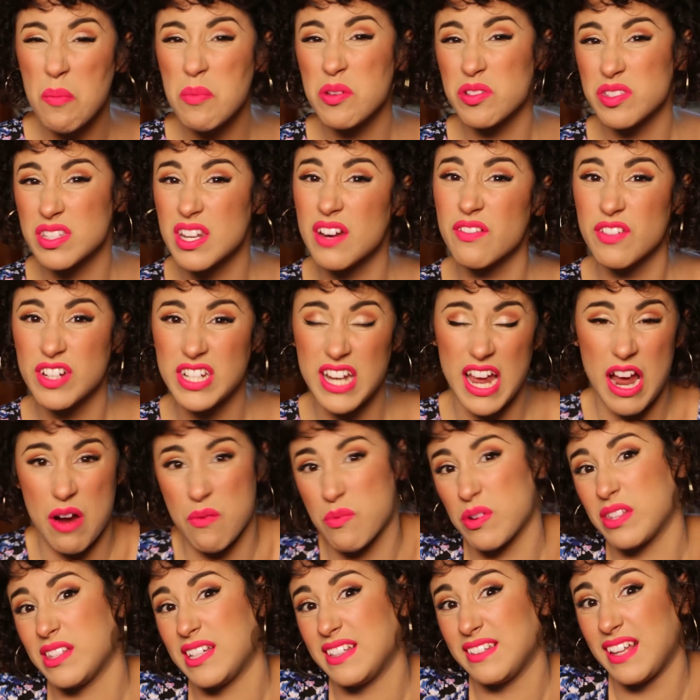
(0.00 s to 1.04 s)
almost every day. I
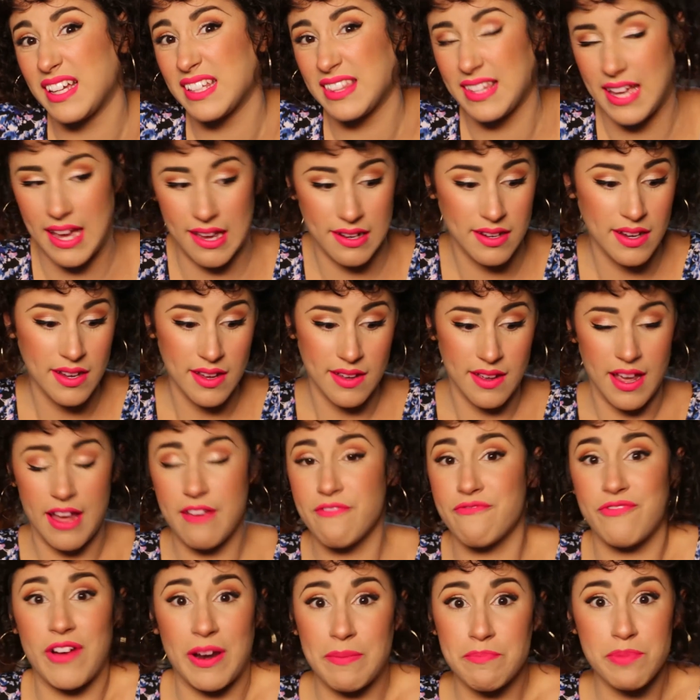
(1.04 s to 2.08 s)
really like that. I
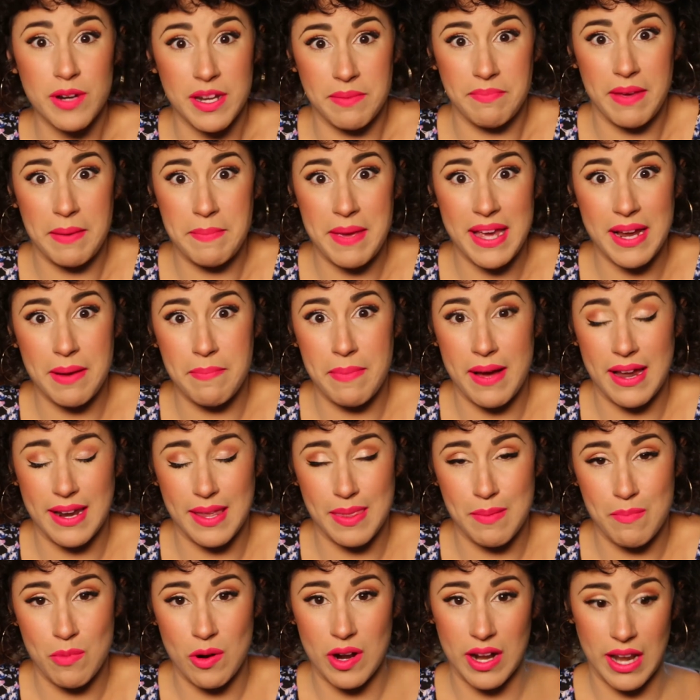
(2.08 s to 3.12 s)
have fun putting my makeup on
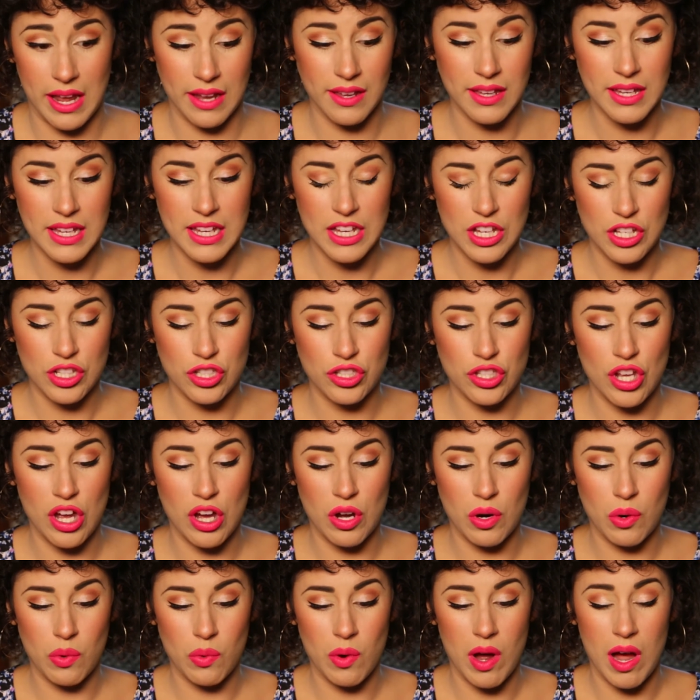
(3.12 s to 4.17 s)
in the morning.
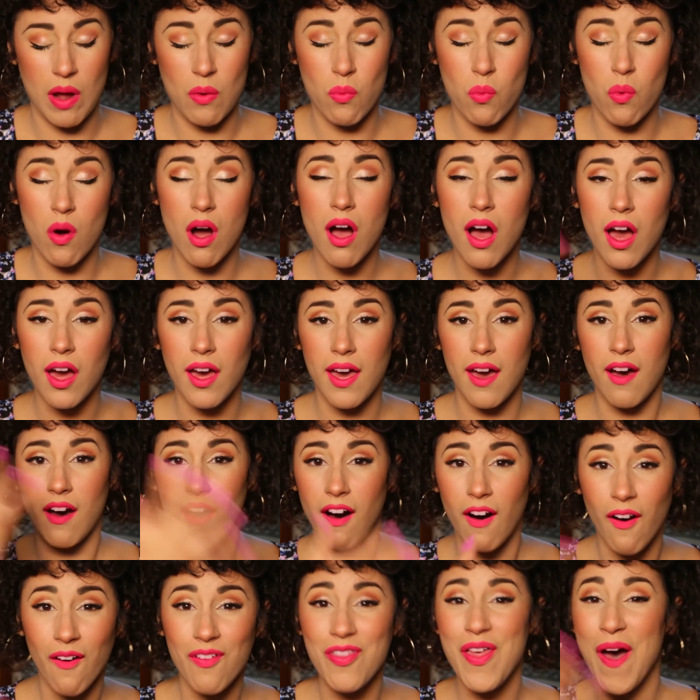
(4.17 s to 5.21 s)
So I want
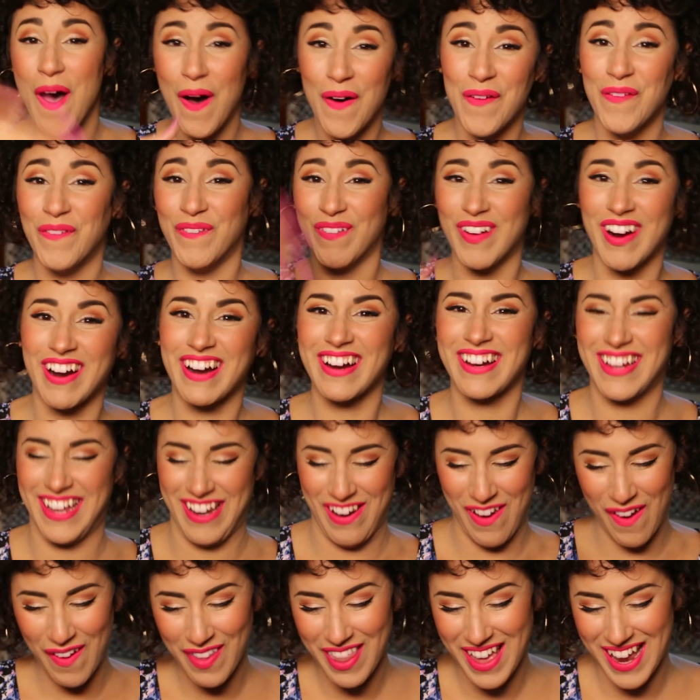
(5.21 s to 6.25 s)
all the work
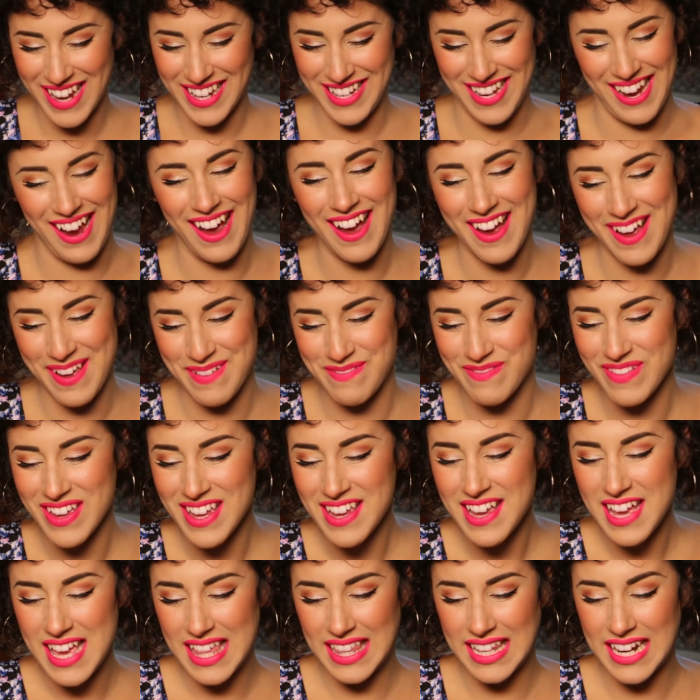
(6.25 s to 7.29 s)
and all that time
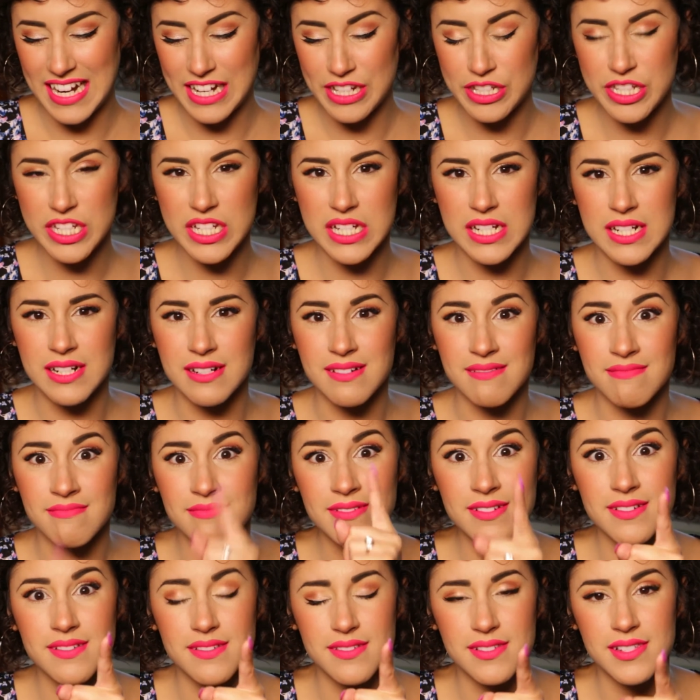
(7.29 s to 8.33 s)
that I do, I
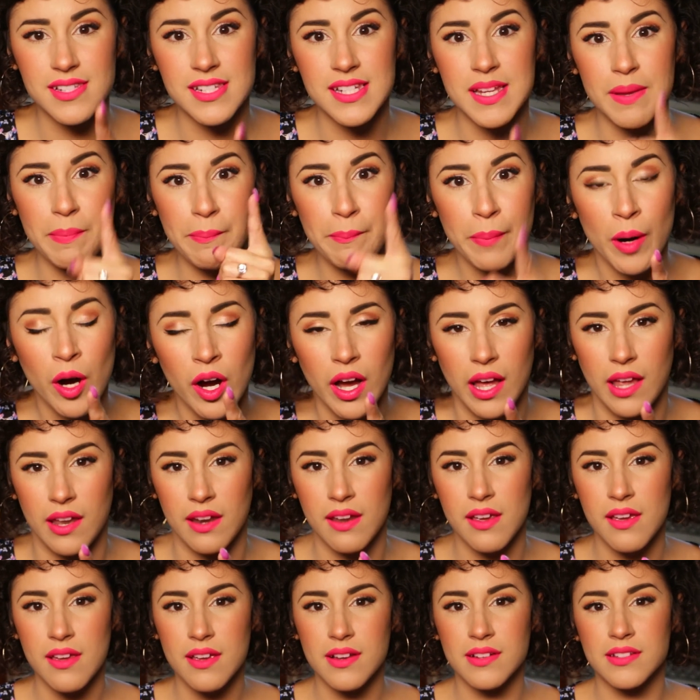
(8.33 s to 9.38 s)
want it to stay put.
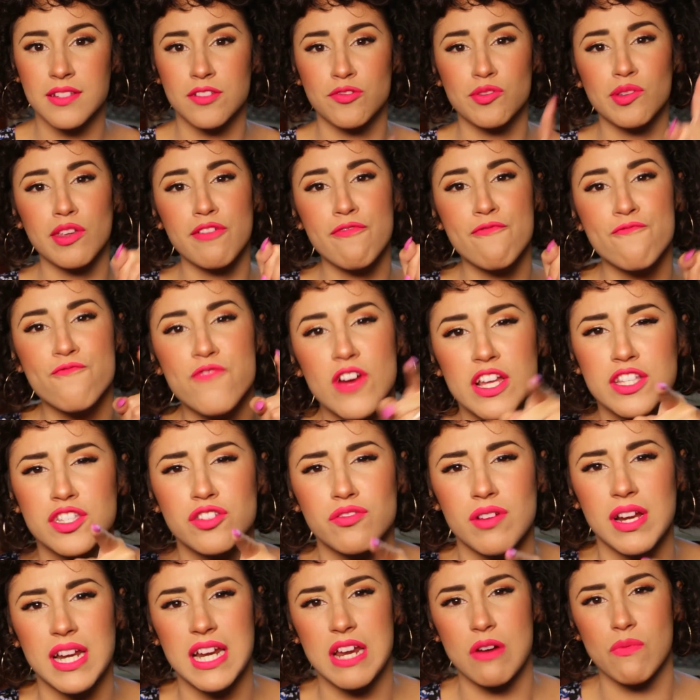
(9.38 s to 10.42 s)
It's really
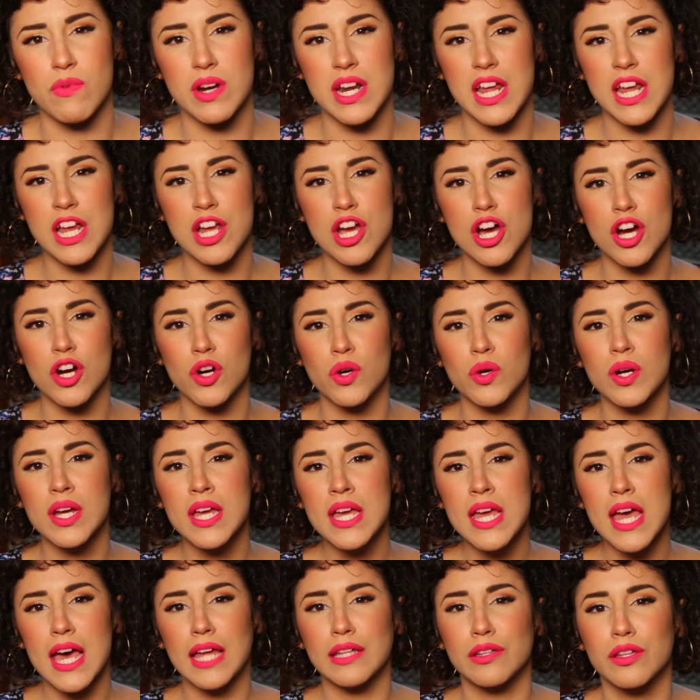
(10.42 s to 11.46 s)
frustrating when I
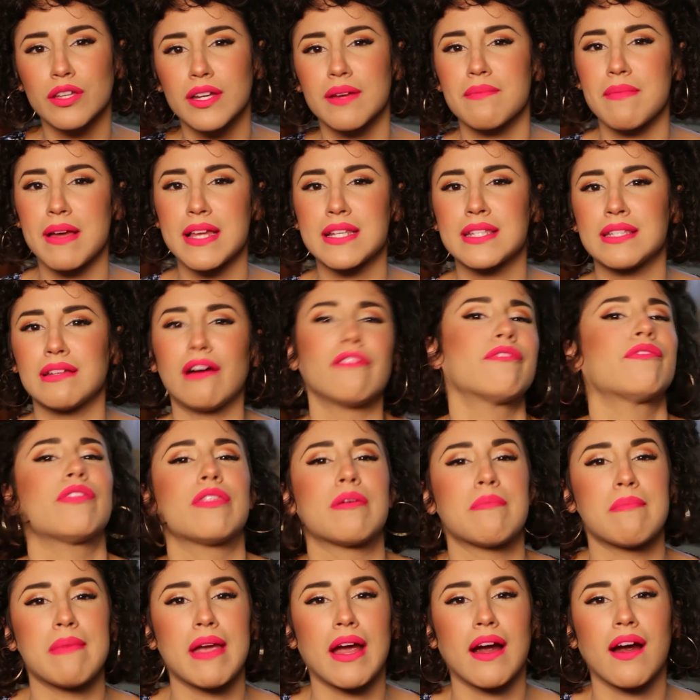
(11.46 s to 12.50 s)
go and look at myself in
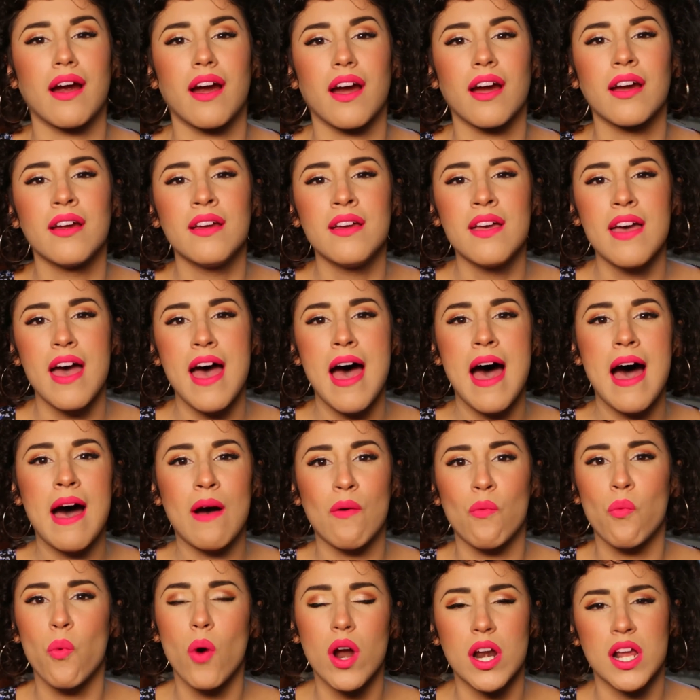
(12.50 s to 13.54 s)
the mirror
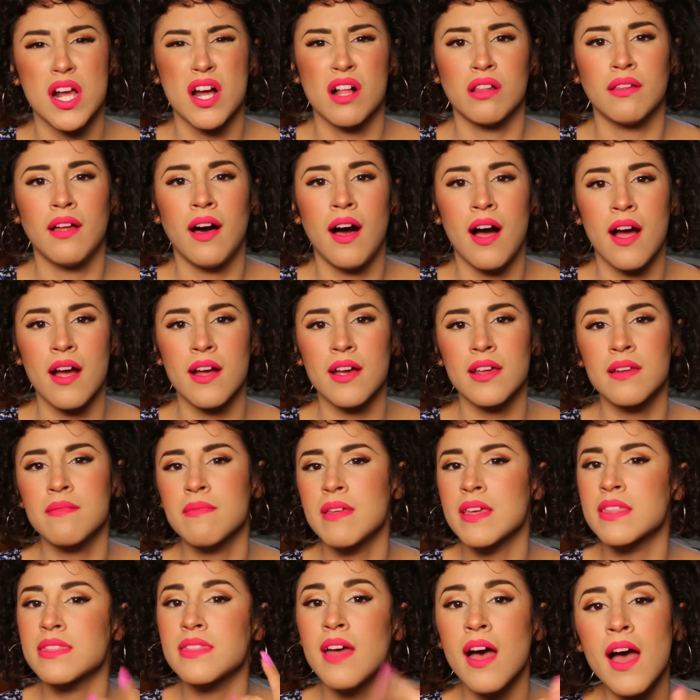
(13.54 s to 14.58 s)
at 1 o'clock and
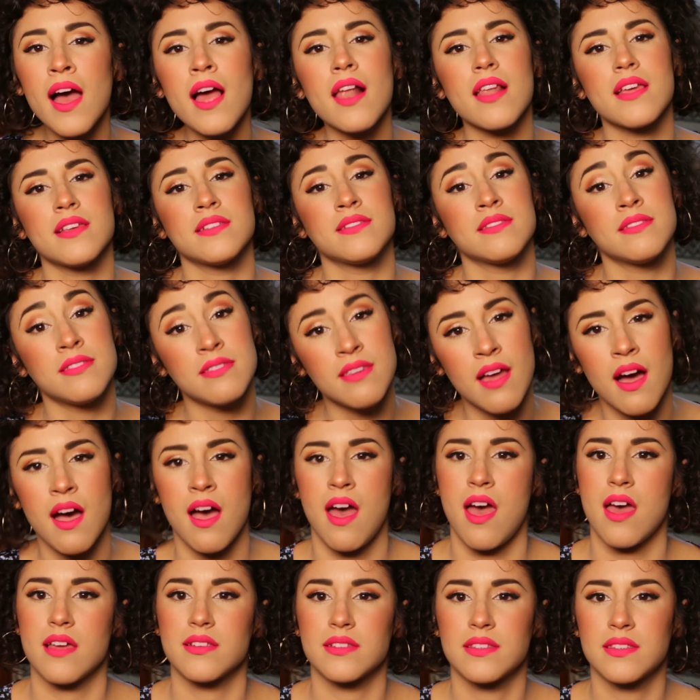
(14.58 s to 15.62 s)
I'm like, that is
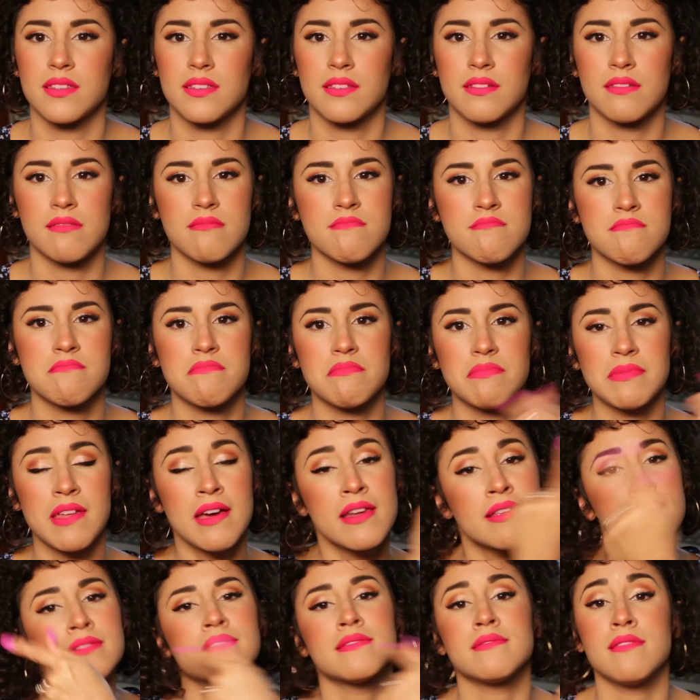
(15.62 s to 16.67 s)
not
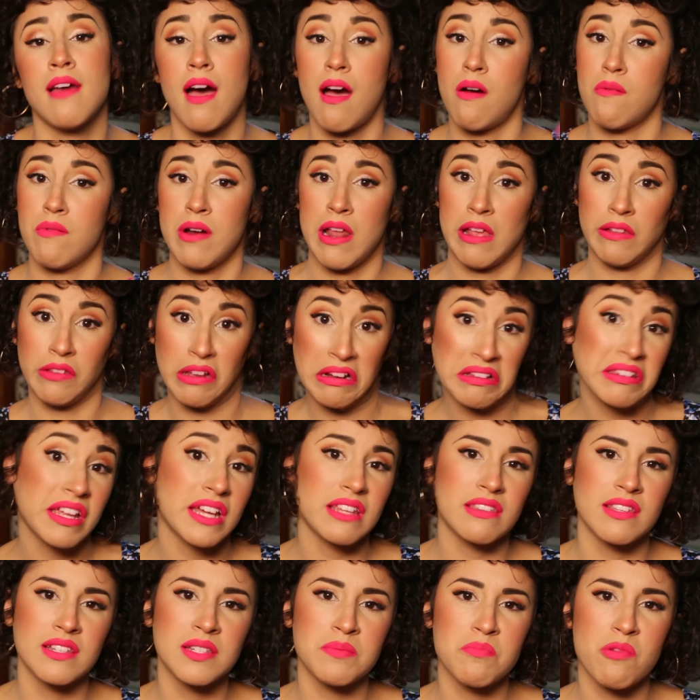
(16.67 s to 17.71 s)
what I look
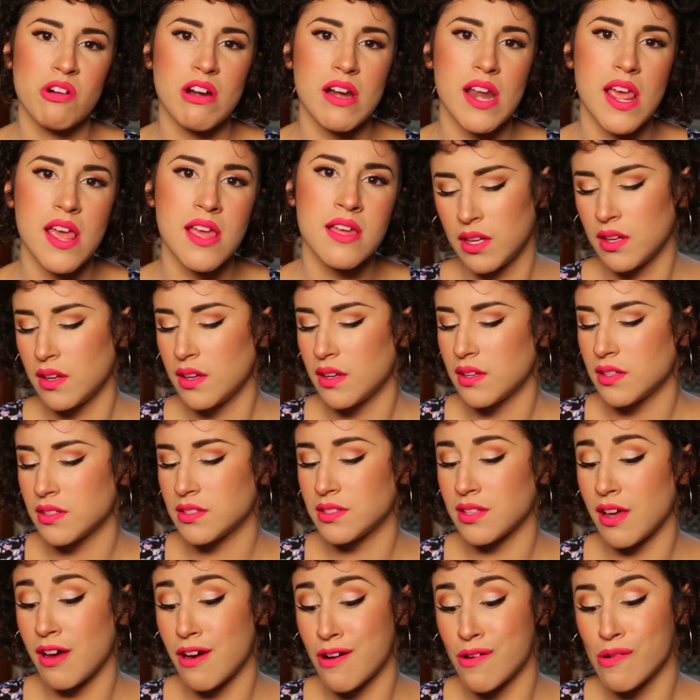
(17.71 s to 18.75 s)
like this morning.
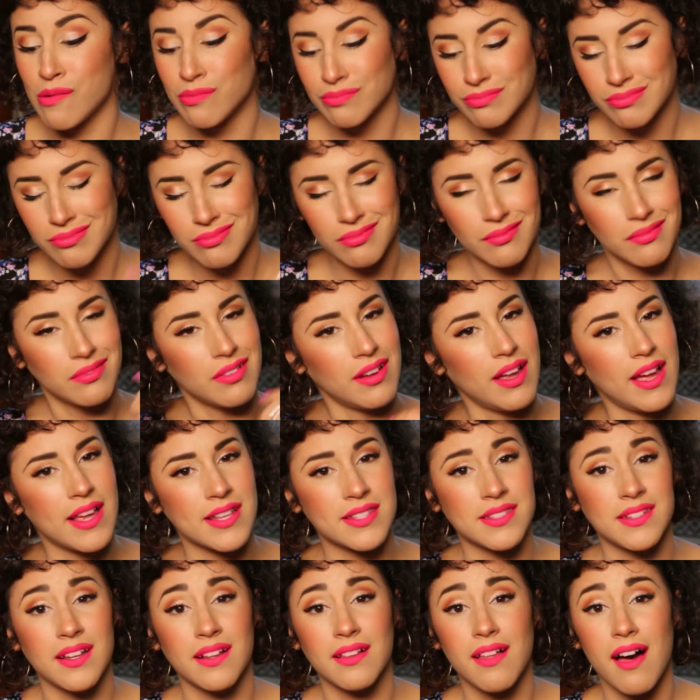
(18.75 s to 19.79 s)
So
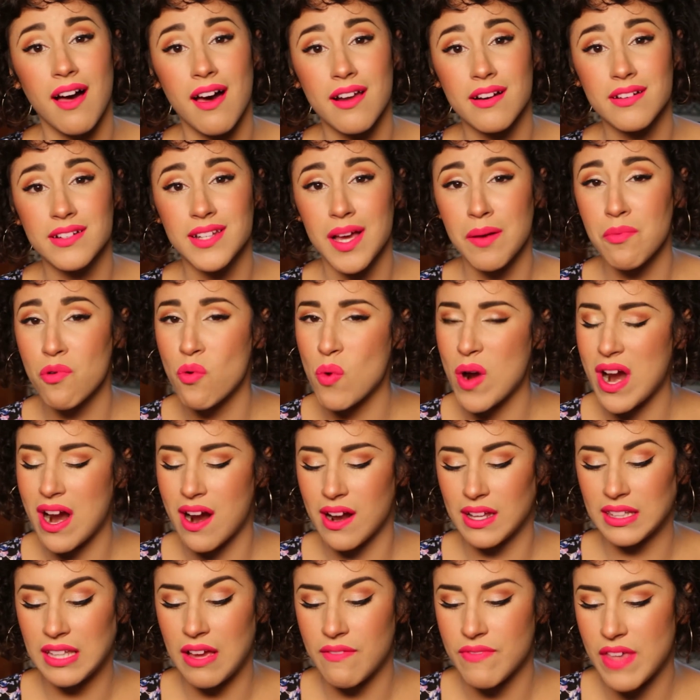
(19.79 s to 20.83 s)
Estee Lauder Double
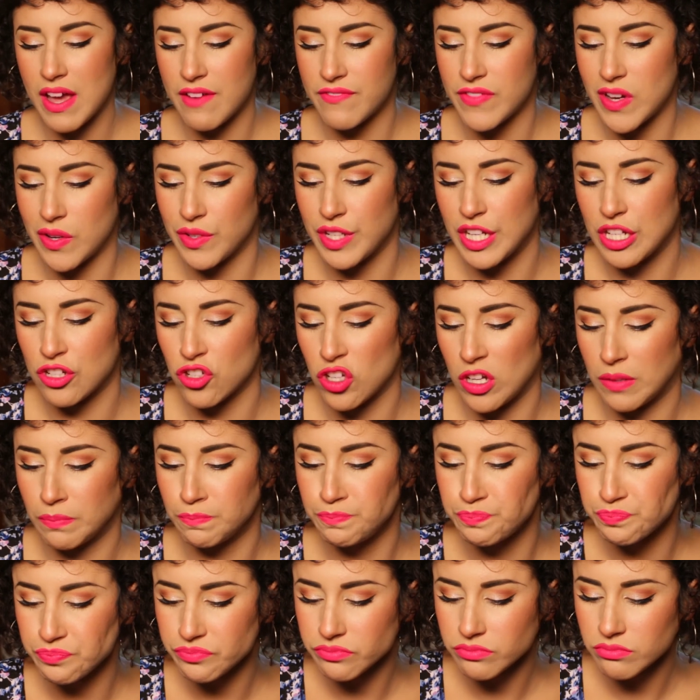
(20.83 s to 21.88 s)
Wear, I love that foundation.